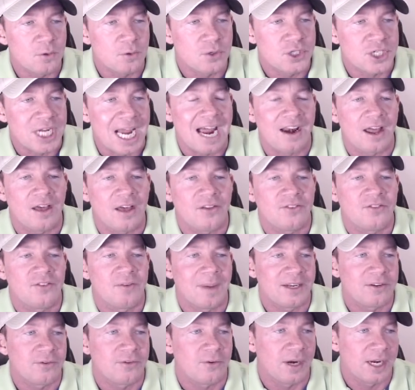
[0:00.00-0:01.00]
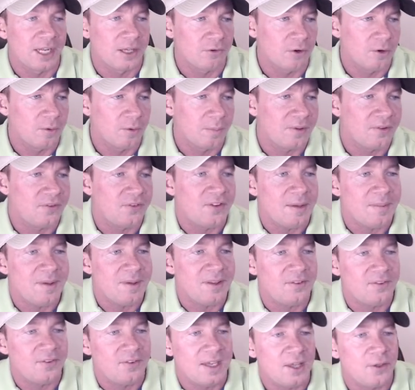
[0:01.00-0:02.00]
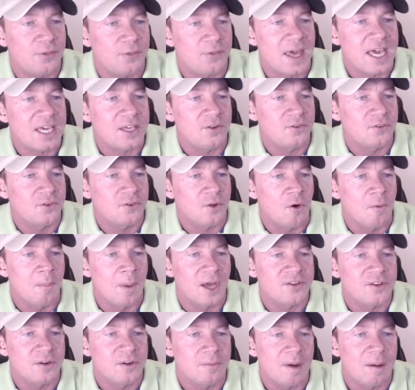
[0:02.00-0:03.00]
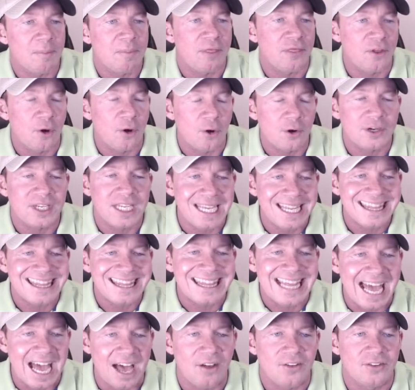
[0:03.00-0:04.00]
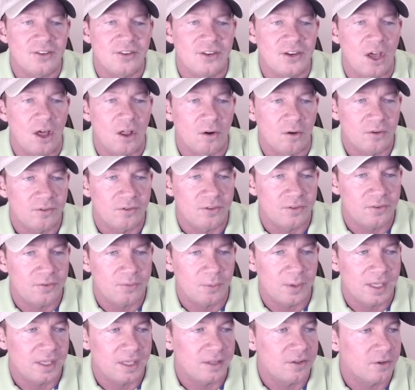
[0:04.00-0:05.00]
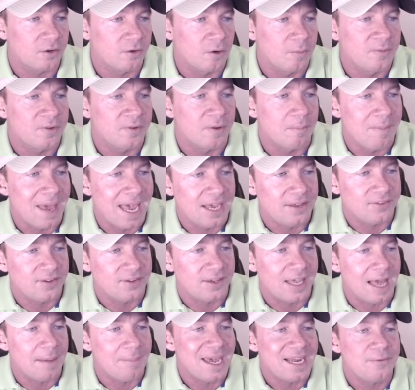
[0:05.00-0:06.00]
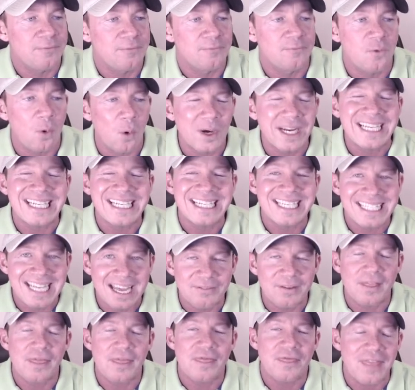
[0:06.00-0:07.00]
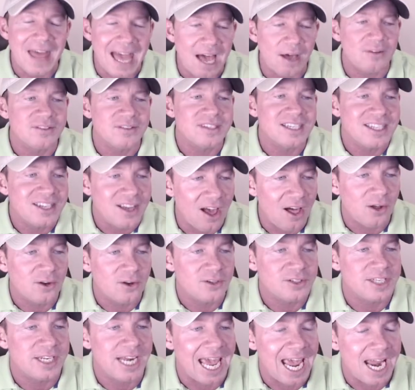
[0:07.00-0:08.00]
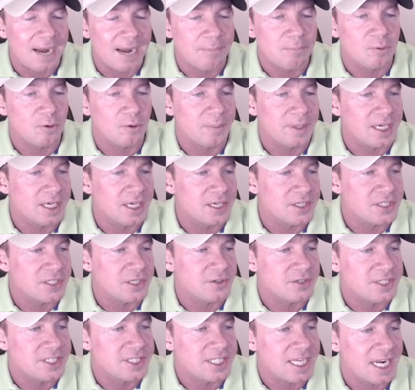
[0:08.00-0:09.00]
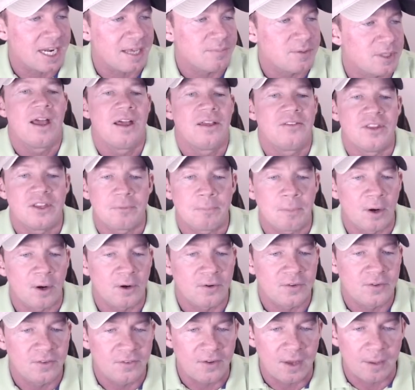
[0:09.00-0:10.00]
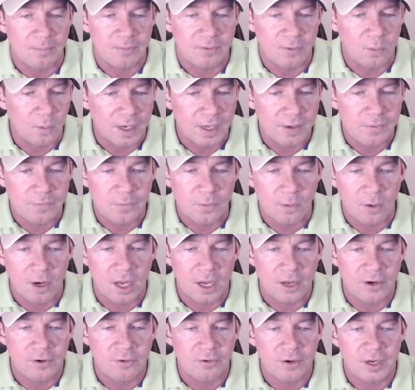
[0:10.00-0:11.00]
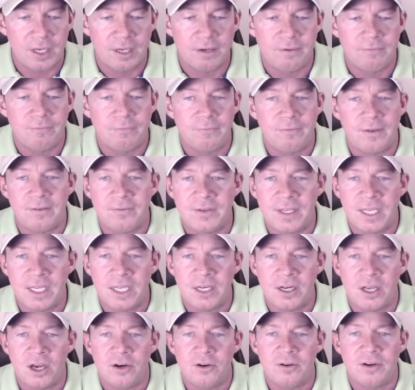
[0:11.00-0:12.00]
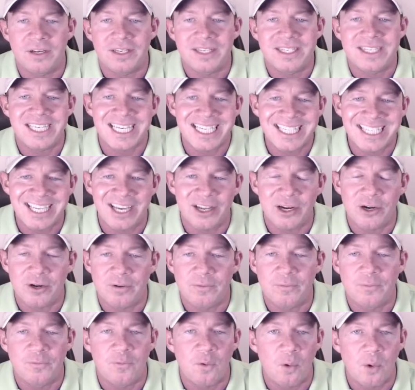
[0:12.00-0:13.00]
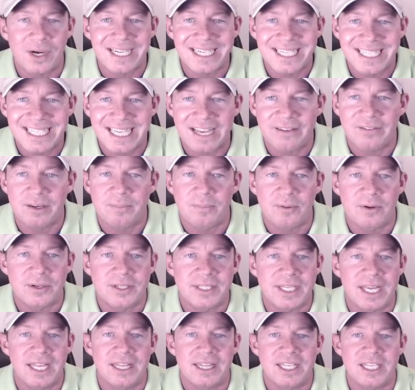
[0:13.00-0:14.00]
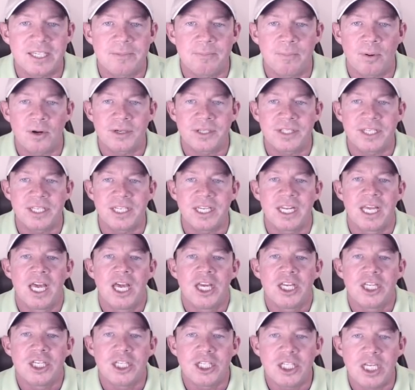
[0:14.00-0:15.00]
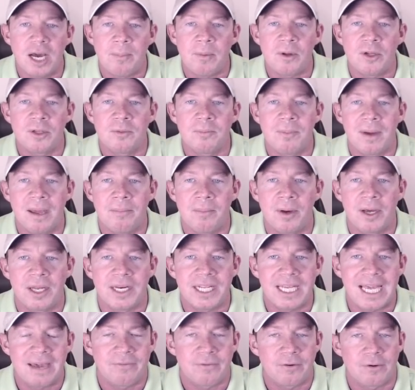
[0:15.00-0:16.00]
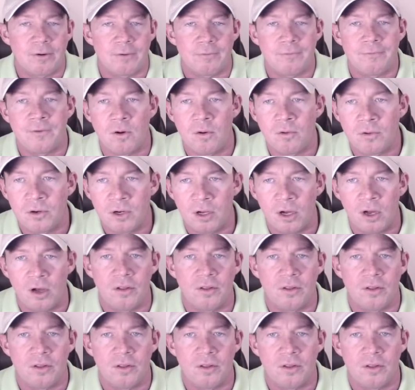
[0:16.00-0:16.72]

shout outs to my trading group. C B C, thank you so much. I'm up thirteen thousand dollars this week. Your group's amazing. I made forty-seven thousand dollars in April because of your setups. Your, this person's up twenty-four hundred, fifteen hundred, six hundred forty-seven percent. This person doubled my money after a phone call